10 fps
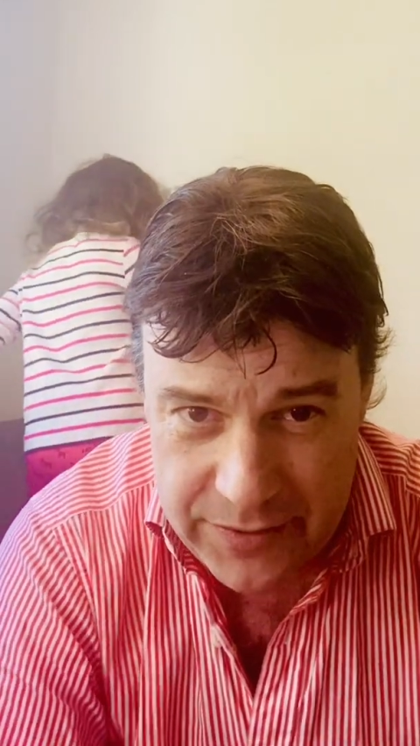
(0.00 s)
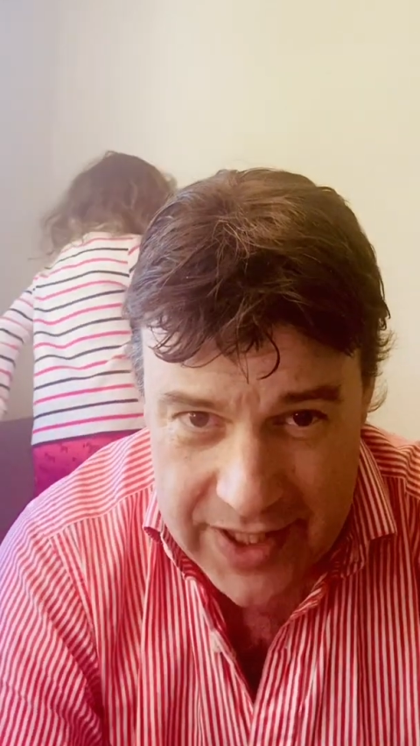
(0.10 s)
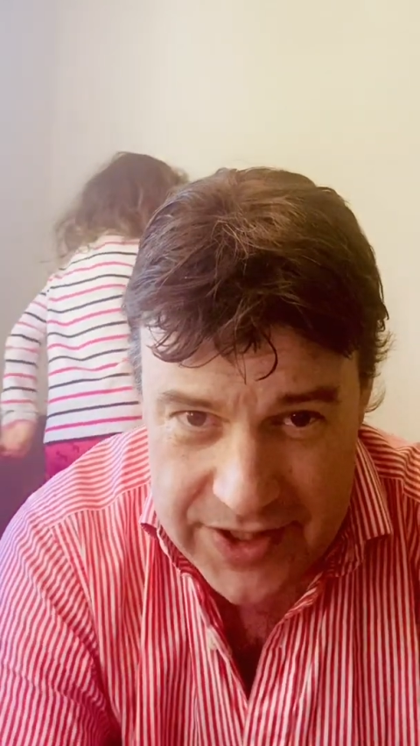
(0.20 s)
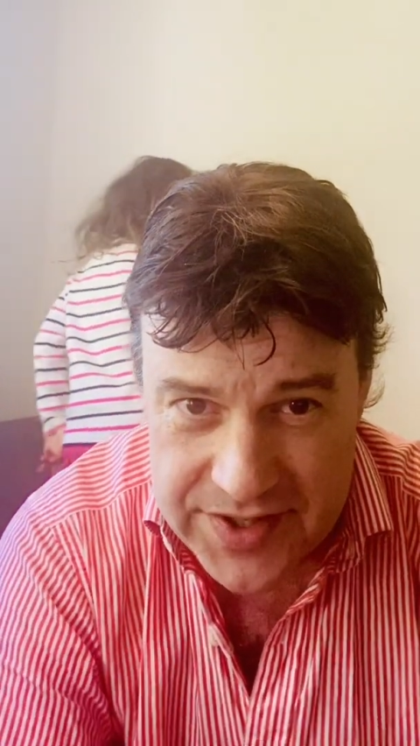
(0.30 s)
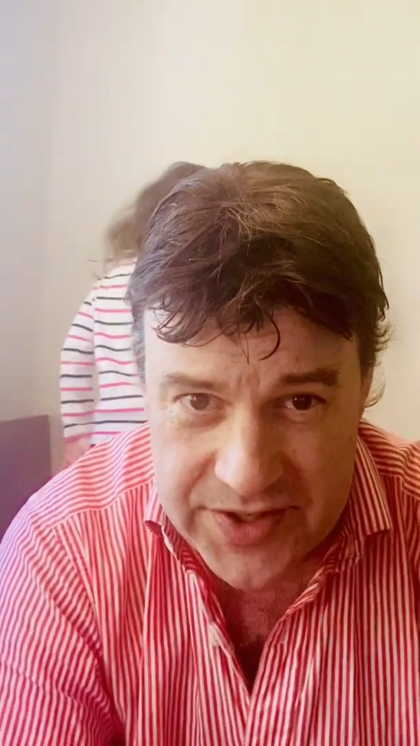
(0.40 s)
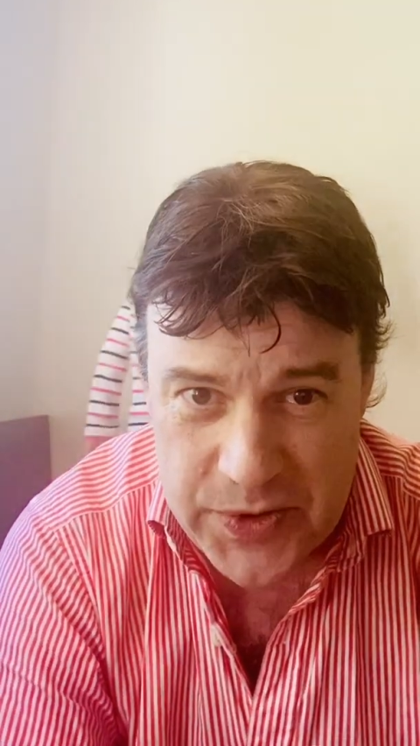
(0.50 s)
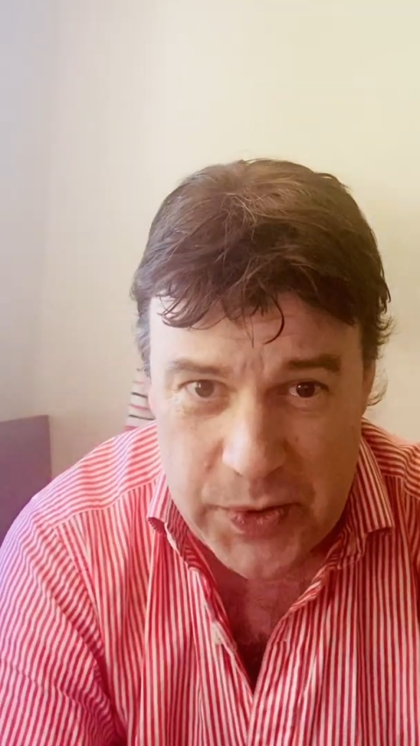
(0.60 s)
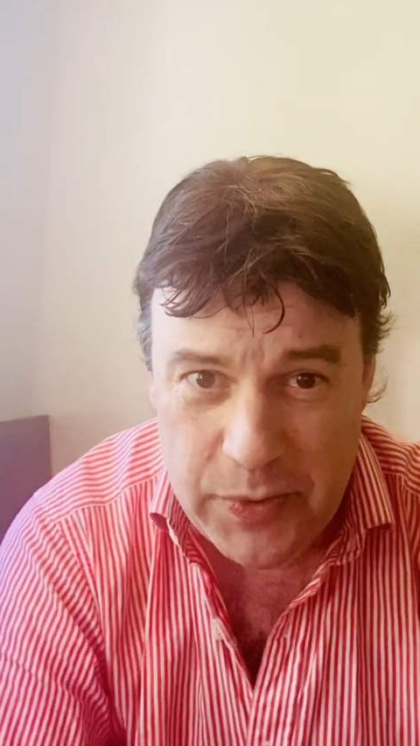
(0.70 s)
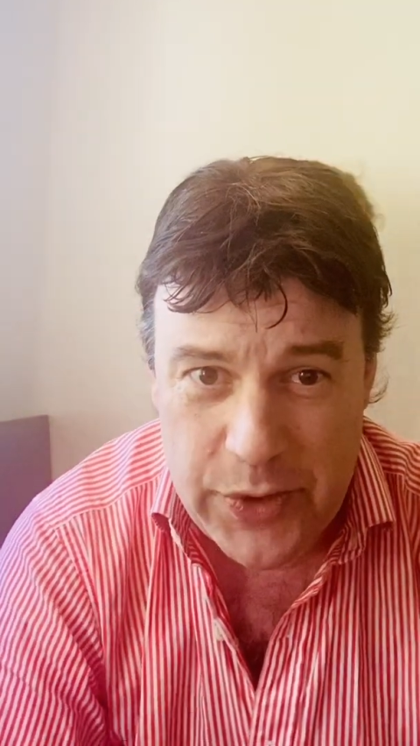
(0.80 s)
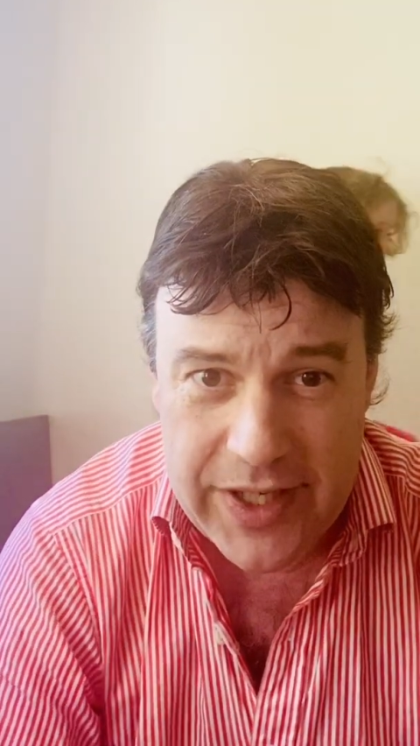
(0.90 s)
and religious
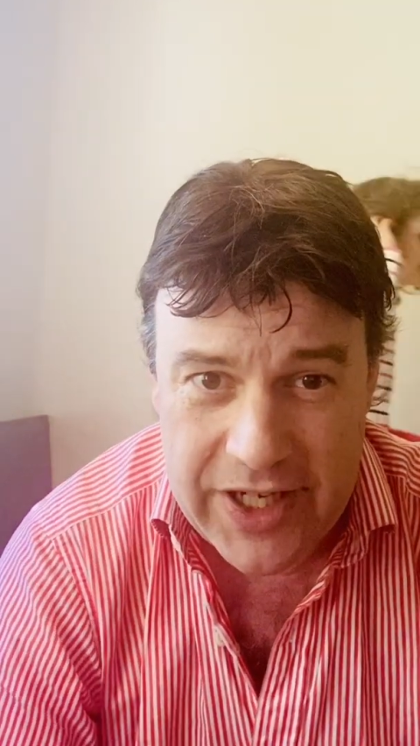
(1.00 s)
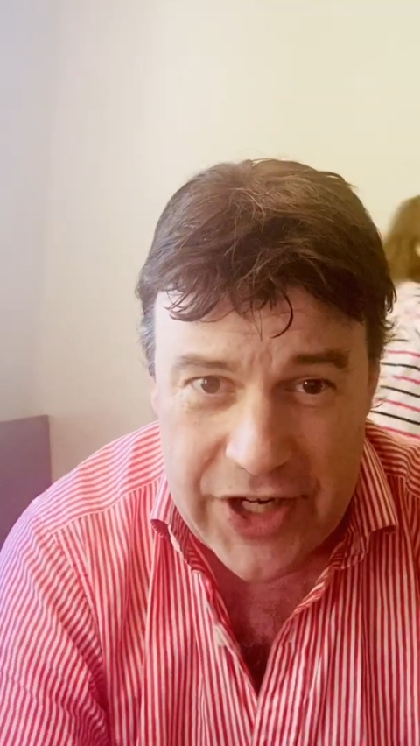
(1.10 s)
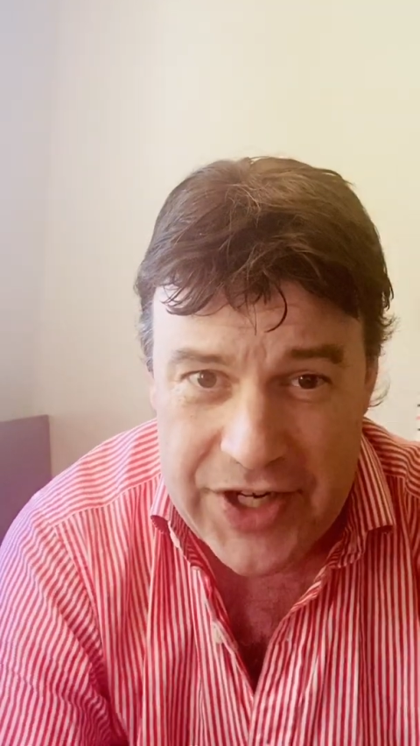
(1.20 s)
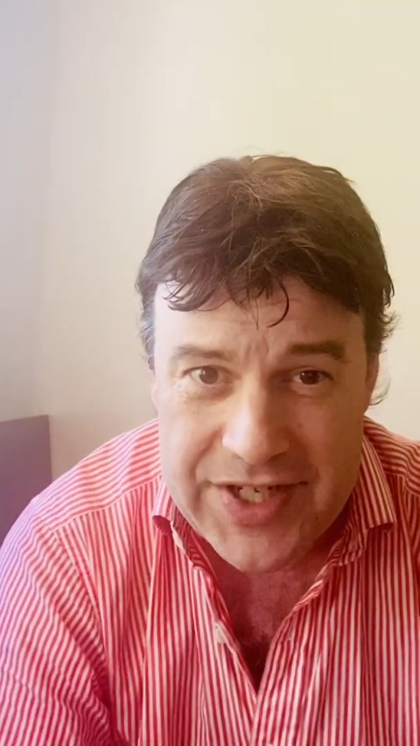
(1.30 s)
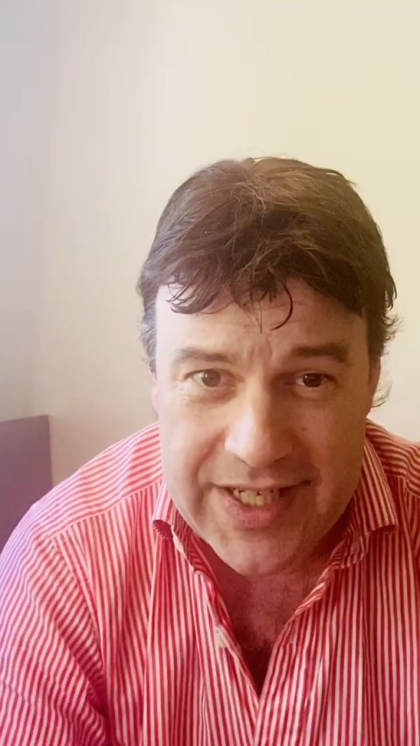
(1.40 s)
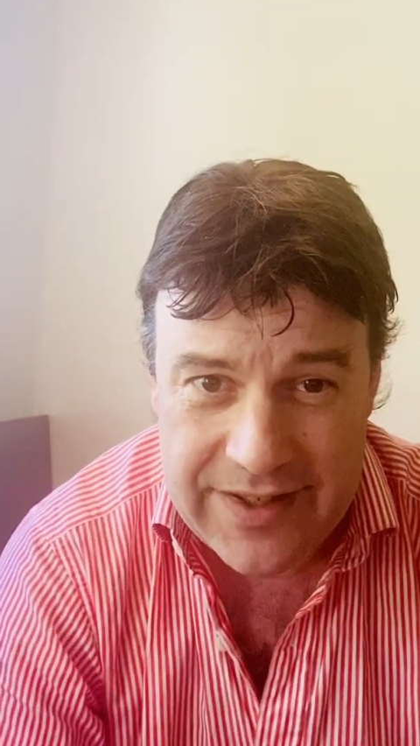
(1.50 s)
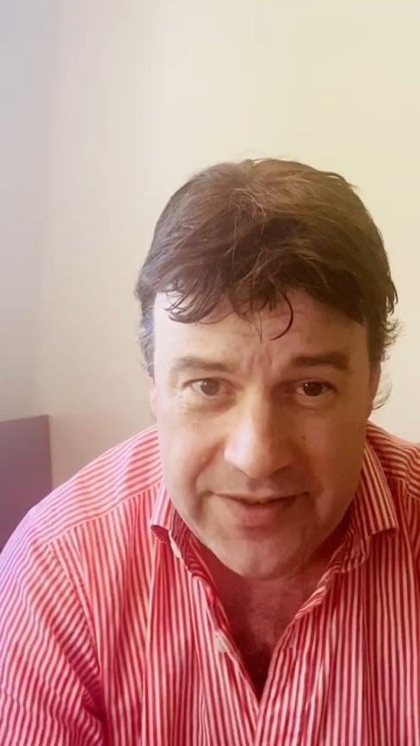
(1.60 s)
schoolboy learning